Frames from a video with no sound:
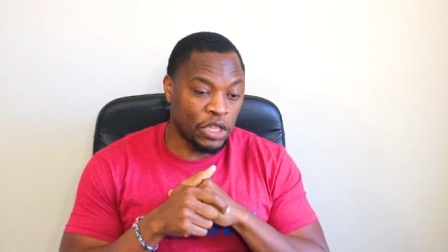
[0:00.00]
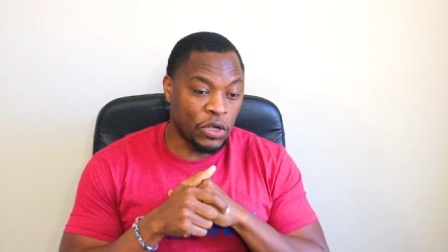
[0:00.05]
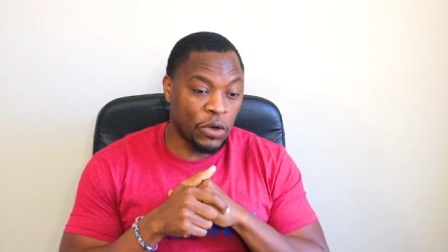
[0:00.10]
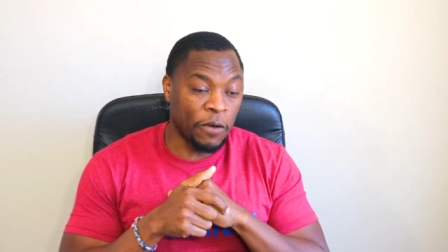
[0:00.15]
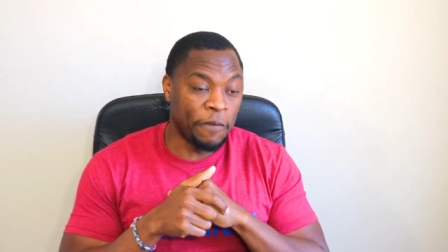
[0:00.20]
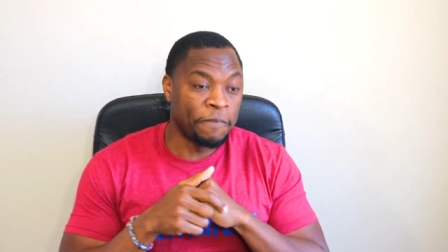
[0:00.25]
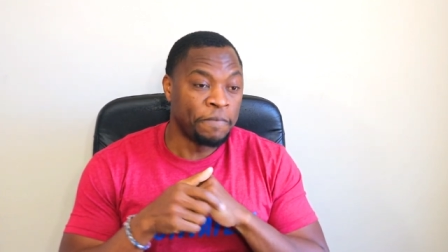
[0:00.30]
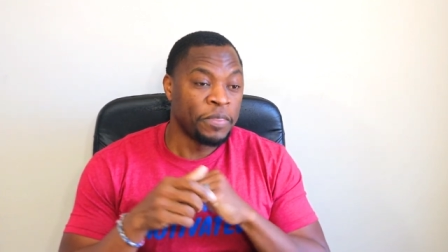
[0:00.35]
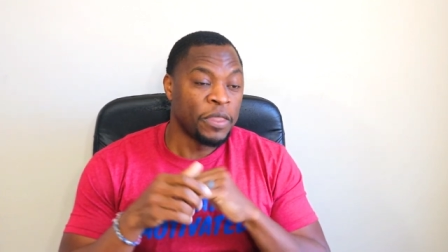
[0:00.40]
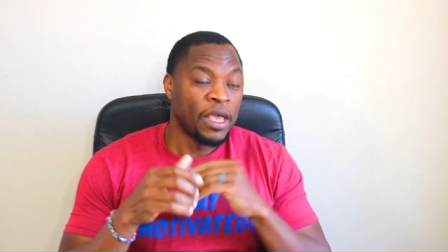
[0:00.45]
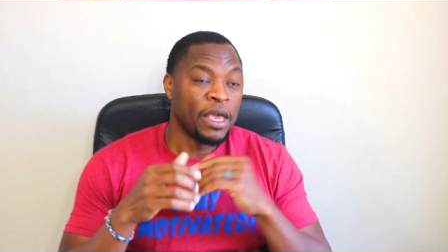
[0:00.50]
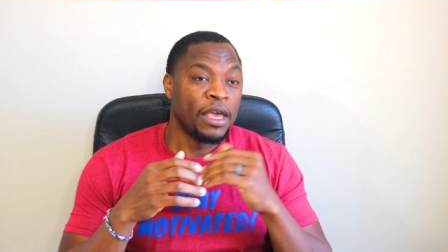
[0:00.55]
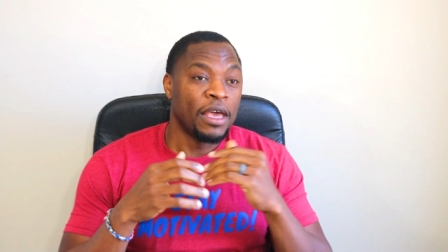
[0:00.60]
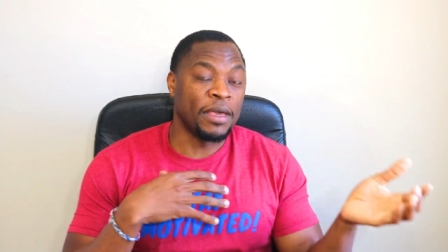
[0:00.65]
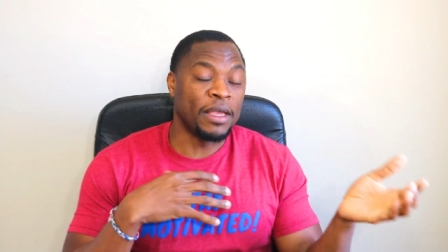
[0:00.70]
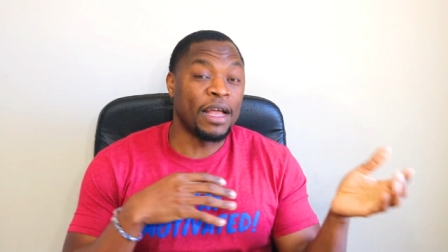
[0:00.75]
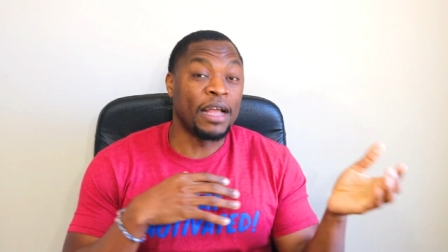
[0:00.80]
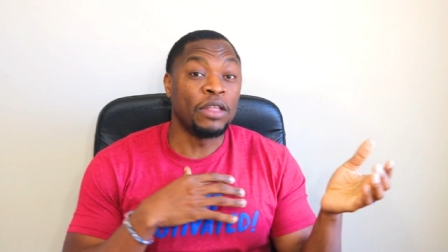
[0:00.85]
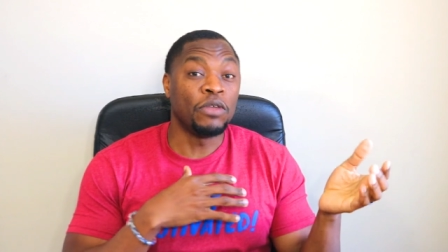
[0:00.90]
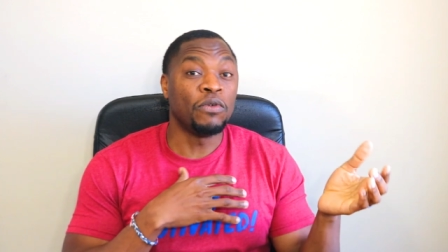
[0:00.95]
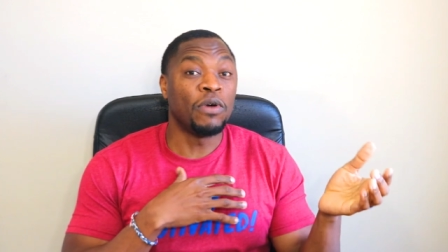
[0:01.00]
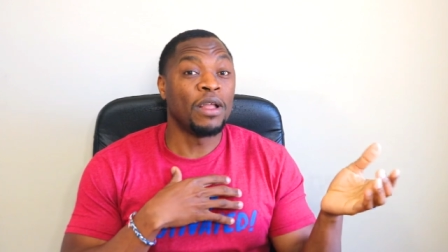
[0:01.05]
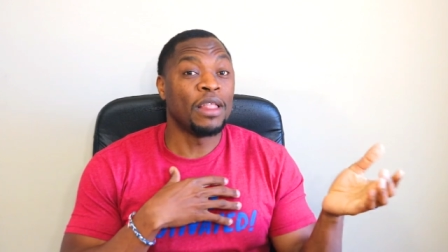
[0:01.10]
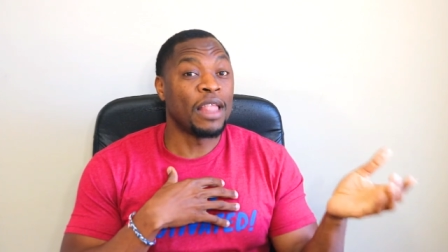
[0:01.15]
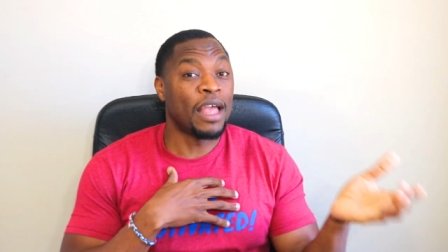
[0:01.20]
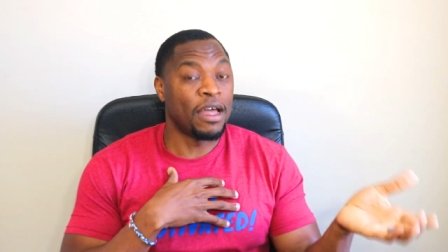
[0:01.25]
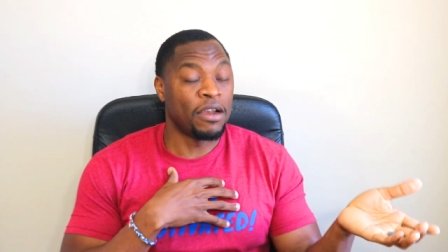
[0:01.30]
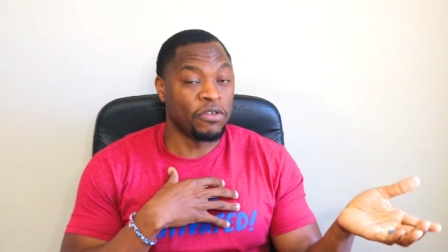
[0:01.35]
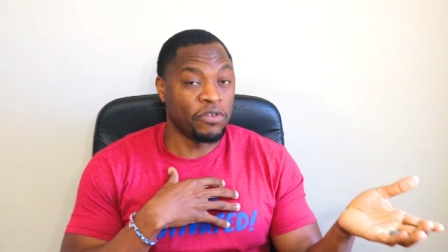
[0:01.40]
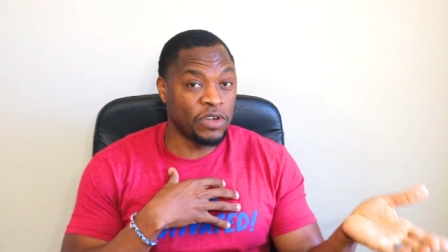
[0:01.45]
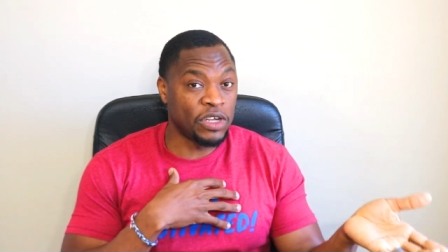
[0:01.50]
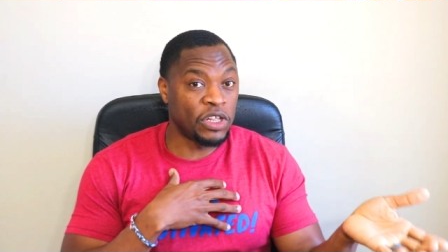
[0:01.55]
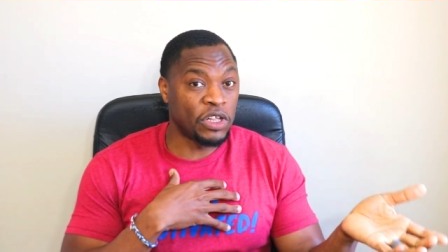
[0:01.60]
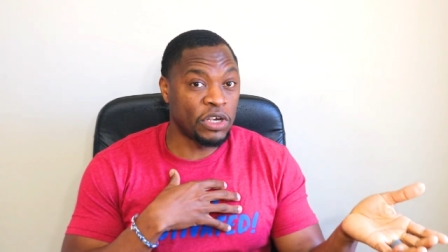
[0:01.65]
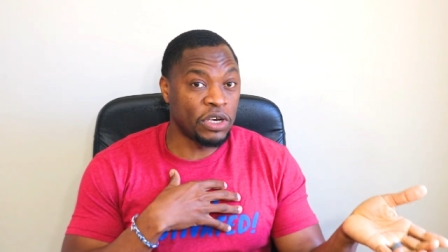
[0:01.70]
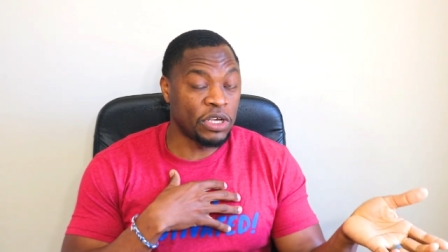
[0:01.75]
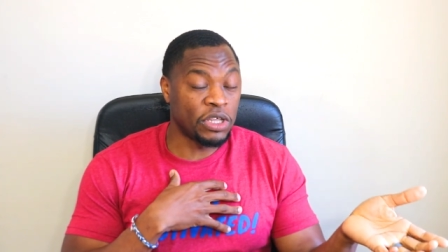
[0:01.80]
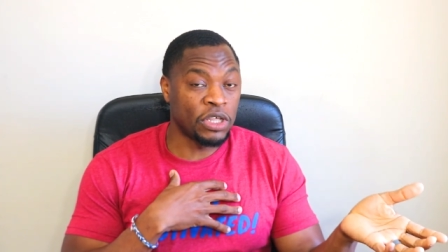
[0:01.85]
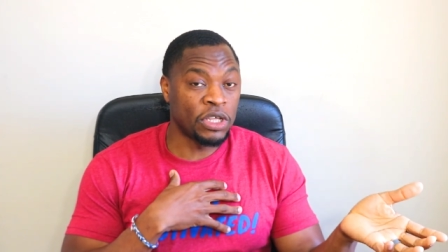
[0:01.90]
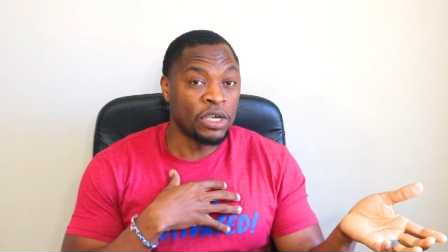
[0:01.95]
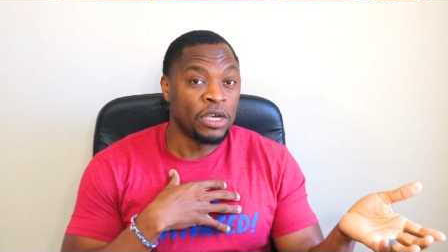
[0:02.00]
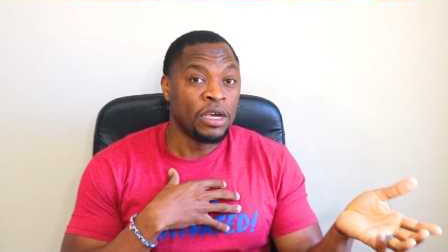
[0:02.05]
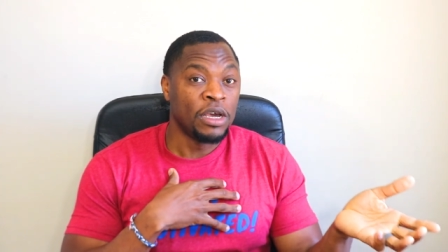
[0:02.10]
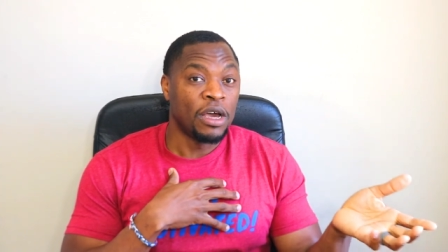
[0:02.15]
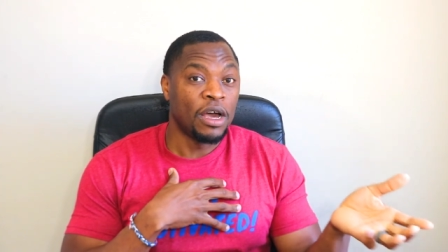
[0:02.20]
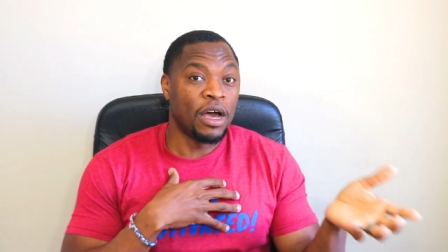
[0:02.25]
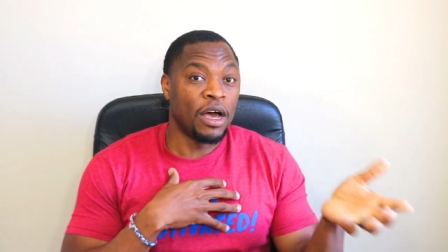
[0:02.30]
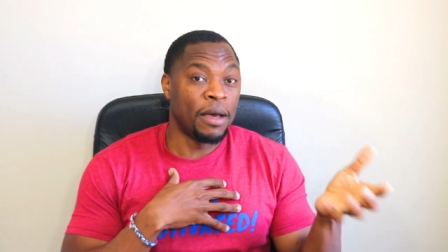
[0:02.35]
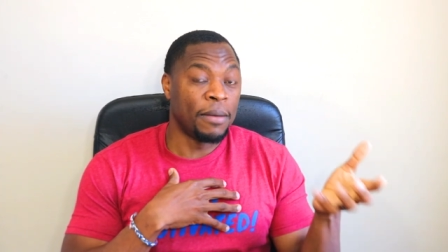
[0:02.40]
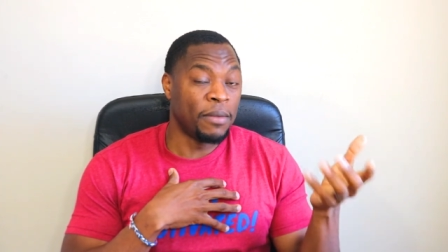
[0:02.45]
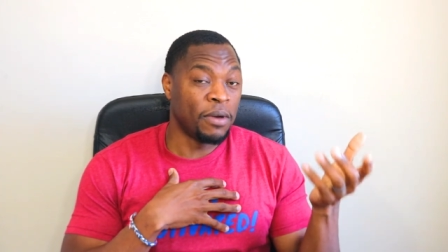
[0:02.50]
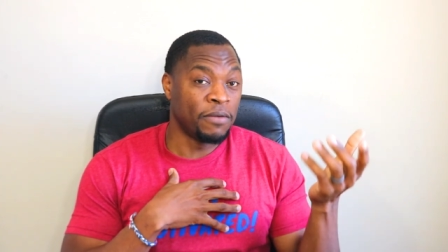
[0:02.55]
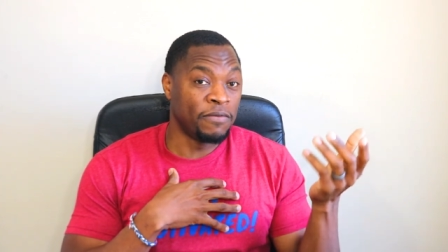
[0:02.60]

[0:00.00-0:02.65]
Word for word: So I mean, I do a lot of research um,